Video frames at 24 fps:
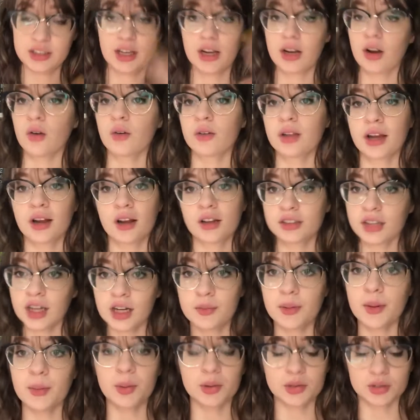I don't, like, a ton of
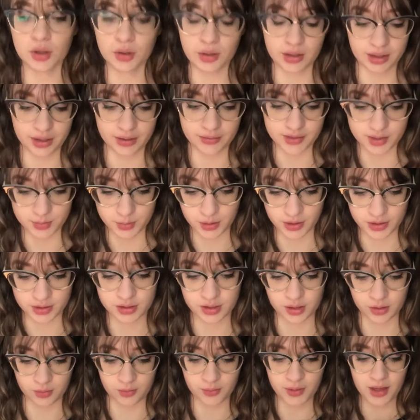people totally love this book,
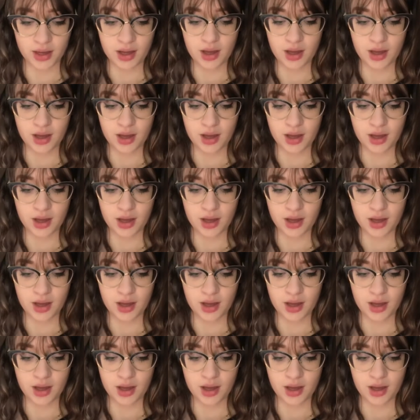so